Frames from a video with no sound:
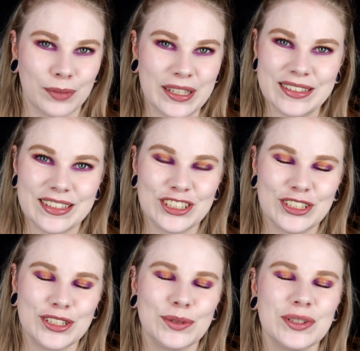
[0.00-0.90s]
please
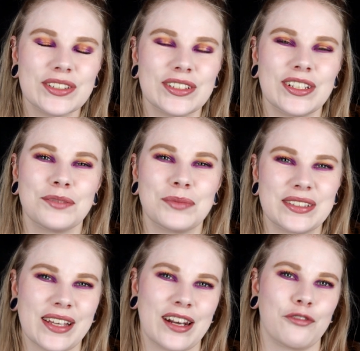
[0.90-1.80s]
do so you don't
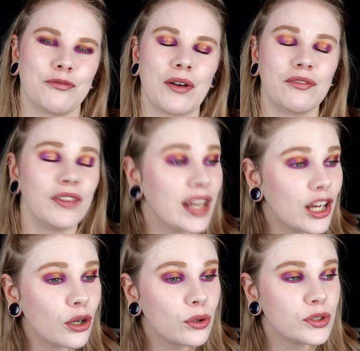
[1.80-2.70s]
miss any of my
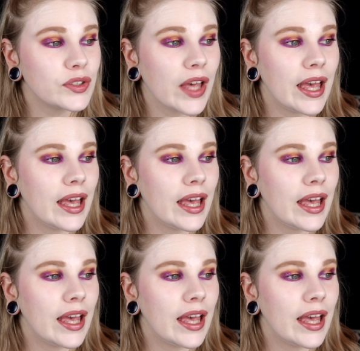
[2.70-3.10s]
videos.